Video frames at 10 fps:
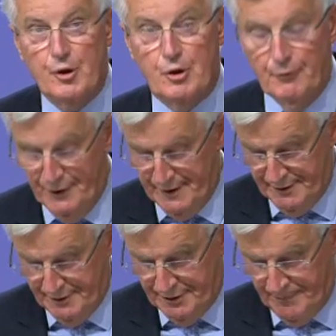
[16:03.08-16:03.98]
the
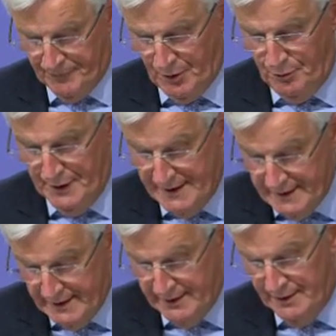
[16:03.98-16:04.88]
confidence we
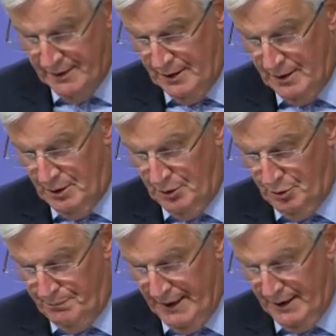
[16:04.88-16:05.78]
need
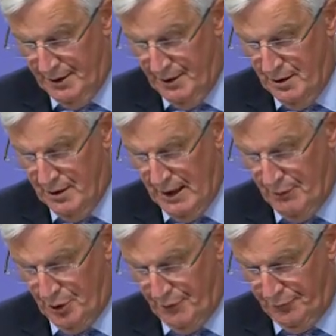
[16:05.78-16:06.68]
to build
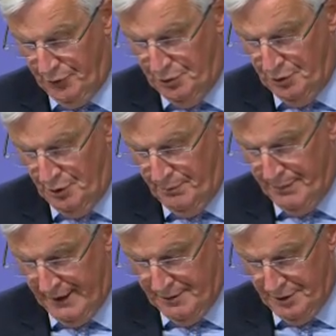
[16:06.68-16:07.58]
our future
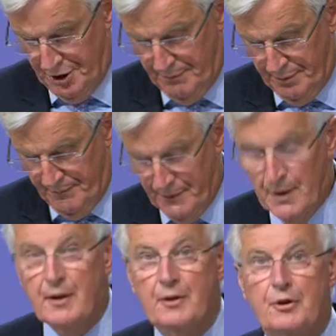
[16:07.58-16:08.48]
partnership.
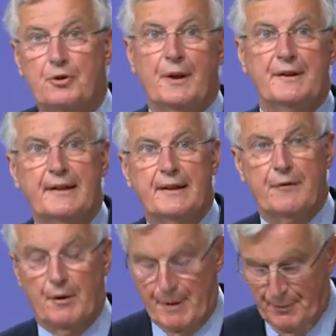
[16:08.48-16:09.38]
The
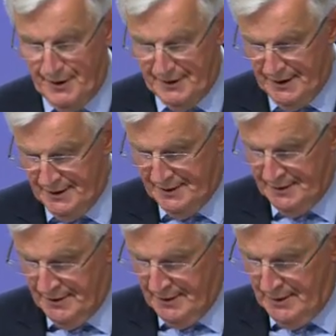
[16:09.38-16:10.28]
27 member
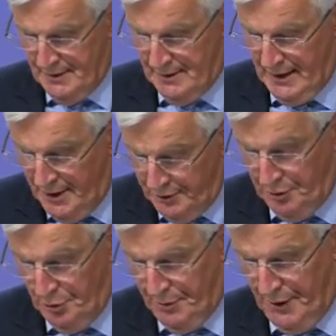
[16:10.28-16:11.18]
states and the
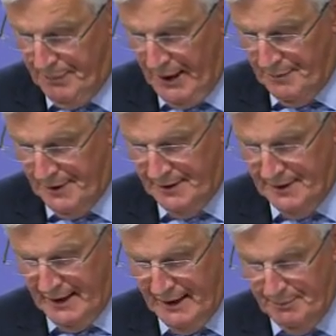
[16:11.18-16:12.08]
European
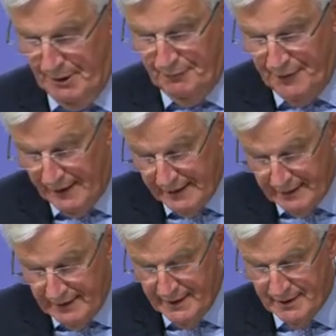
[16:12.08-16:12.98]
Parliament have been very
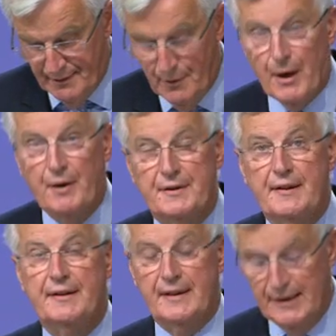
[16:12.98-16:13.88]
clear about
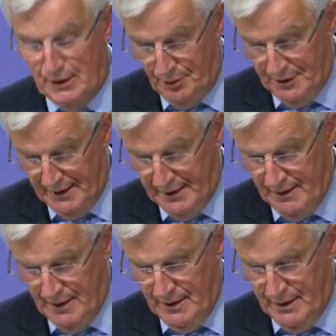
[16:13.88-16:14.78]
this, including
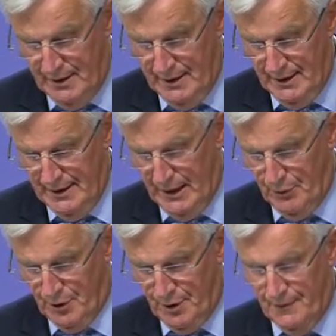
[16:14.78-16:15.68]
in
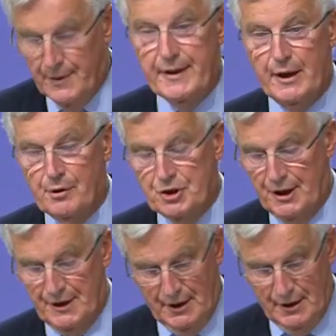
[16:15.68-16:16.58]
our
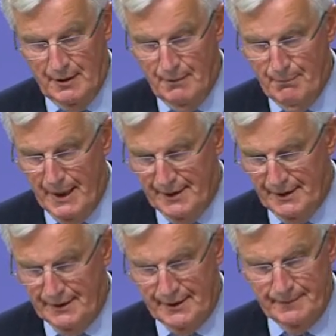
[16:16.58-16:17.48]
negotiating
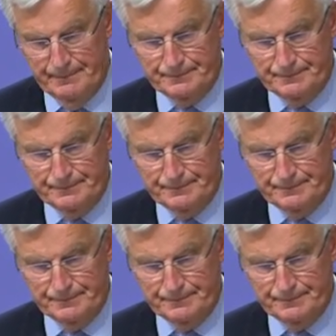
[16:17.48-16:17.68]
mandate.